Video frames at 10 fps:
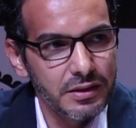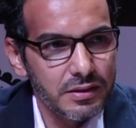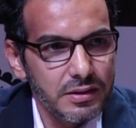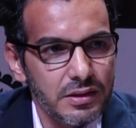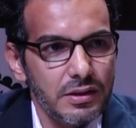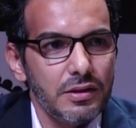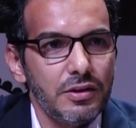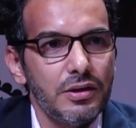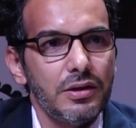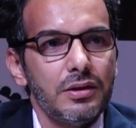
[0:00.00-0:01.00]
I think
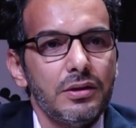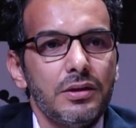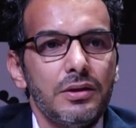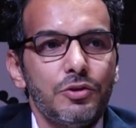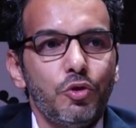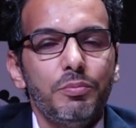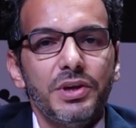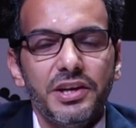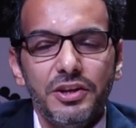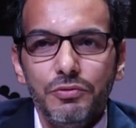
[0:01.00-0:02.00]

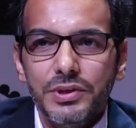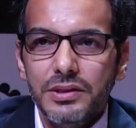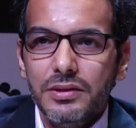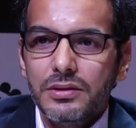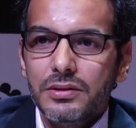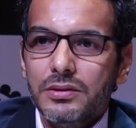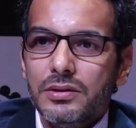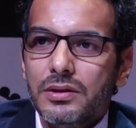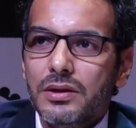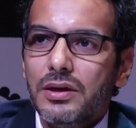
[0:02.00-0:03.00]
to begin with,
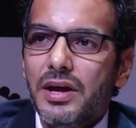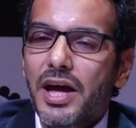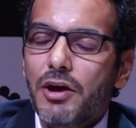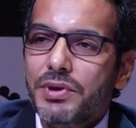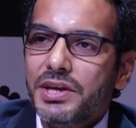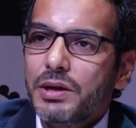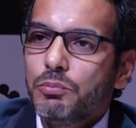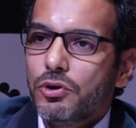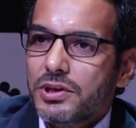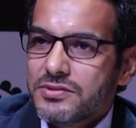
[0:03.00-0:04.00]

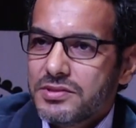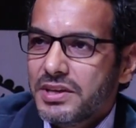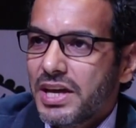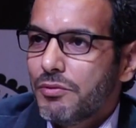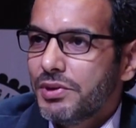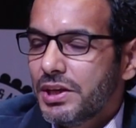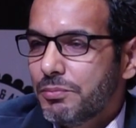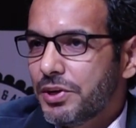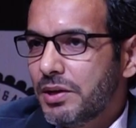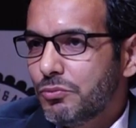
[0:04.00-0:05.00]
having a policy,
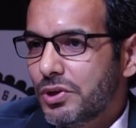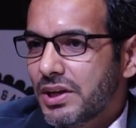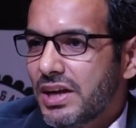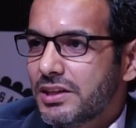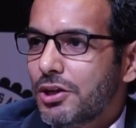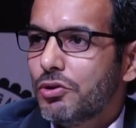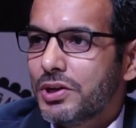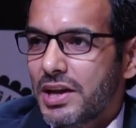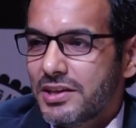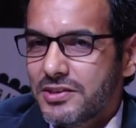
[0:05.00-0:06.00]
having a framework
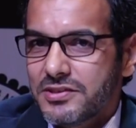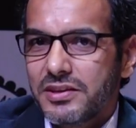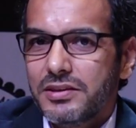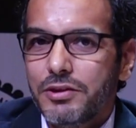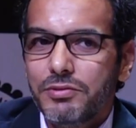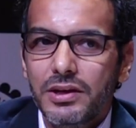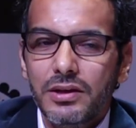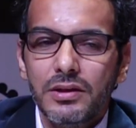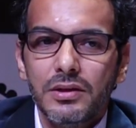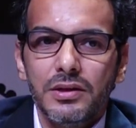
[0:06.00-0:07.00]
at the organization
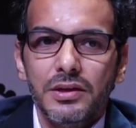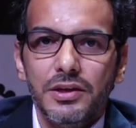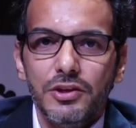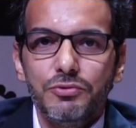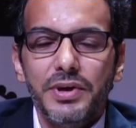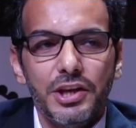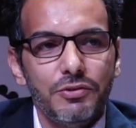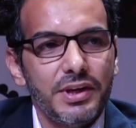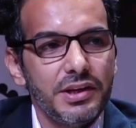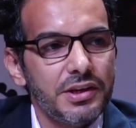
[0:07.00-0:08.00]
level
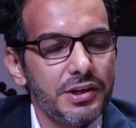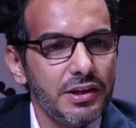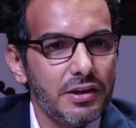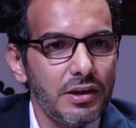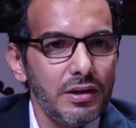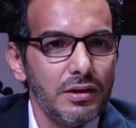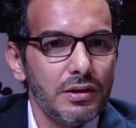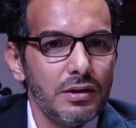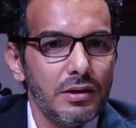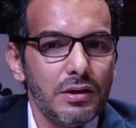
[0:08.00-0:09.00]
is very, very
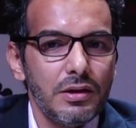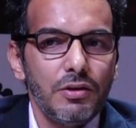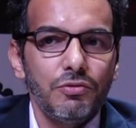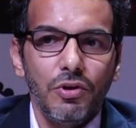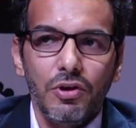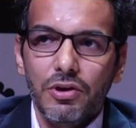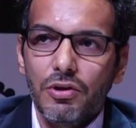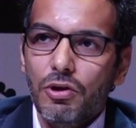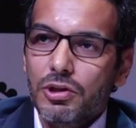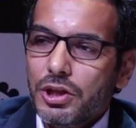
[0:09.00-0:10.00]
critical
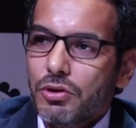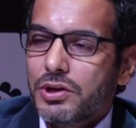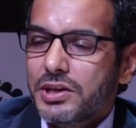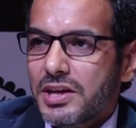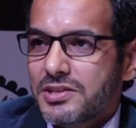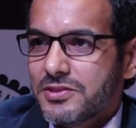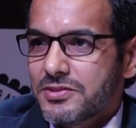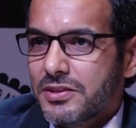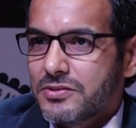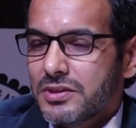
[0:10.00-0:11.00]
for all the
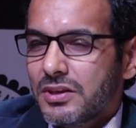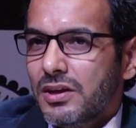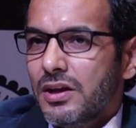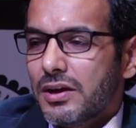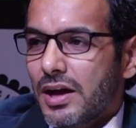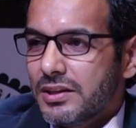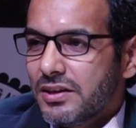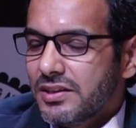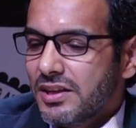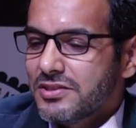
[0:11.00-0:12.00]
organizations
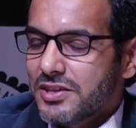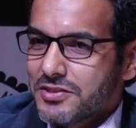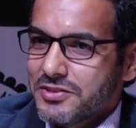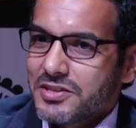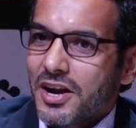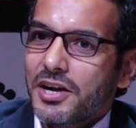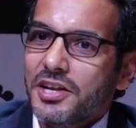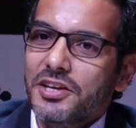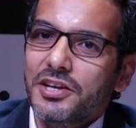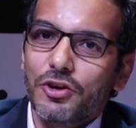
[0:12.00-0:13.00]
rather than just
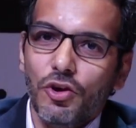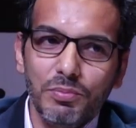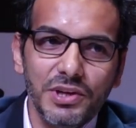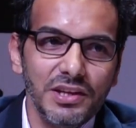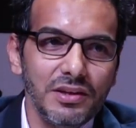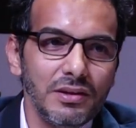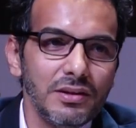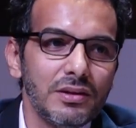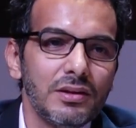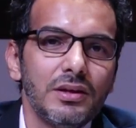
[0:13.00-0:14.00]
starting
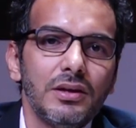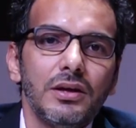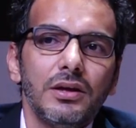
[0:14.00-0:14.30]
adopting